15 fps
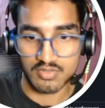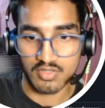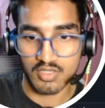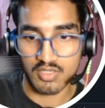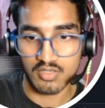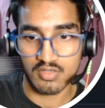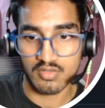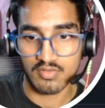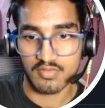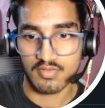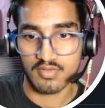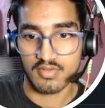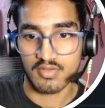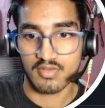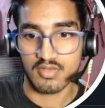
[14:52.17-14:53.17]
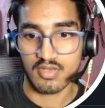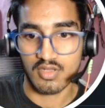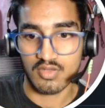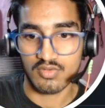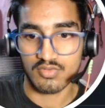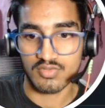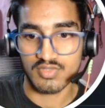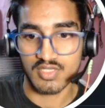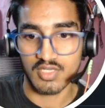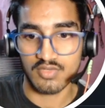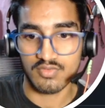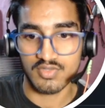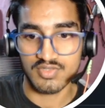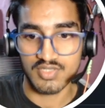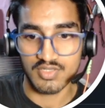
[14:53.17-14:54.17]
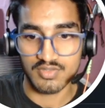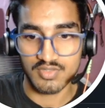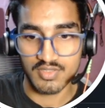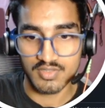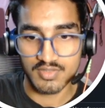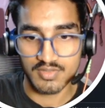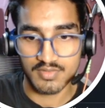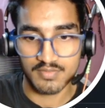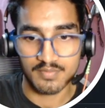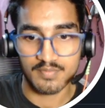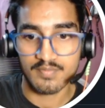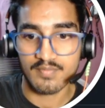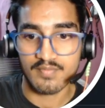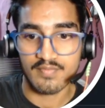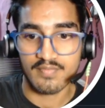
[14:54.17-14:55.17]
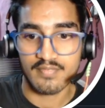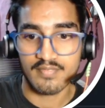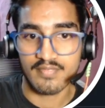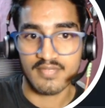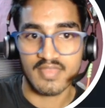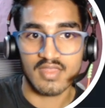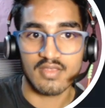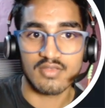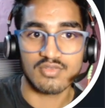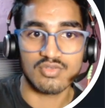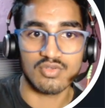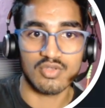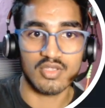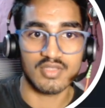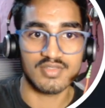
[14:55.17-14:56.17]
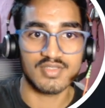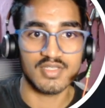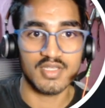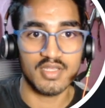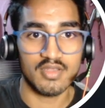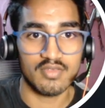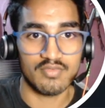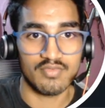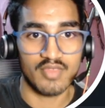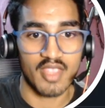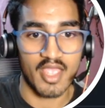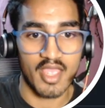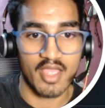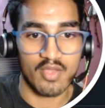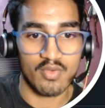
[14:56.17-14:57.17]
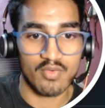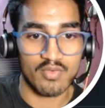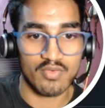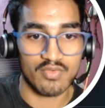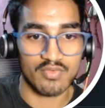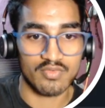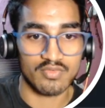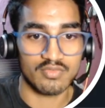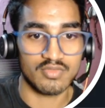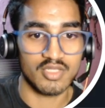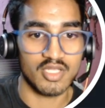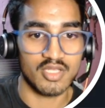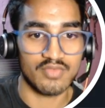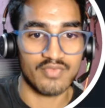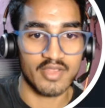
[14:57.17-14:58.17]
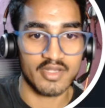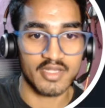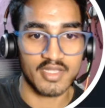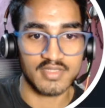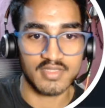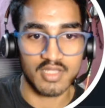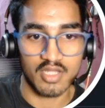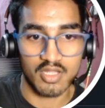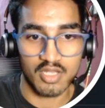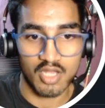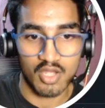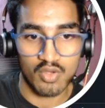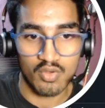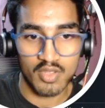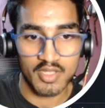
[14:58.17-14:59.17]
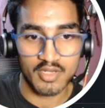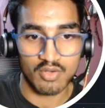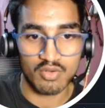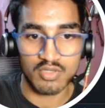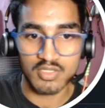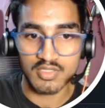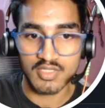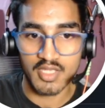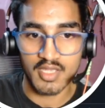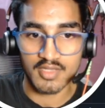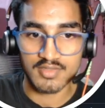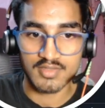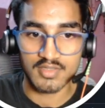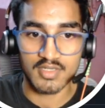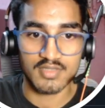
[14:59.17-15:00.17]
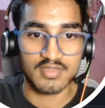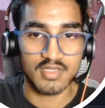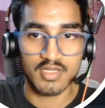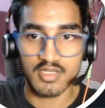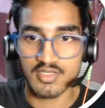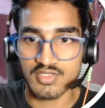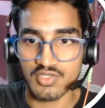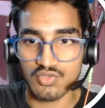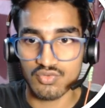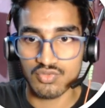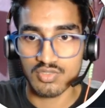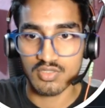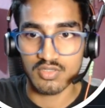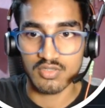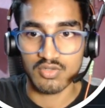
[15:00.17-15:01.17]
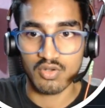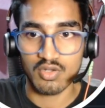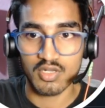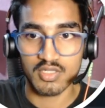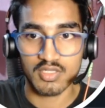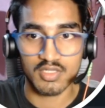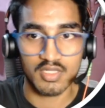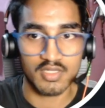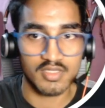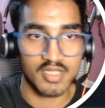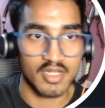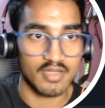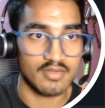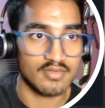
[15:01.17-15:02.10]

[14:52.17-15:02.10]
Okay. Now save the changes. So you can see we have the effect as allow and only the action as a list user, not other than that.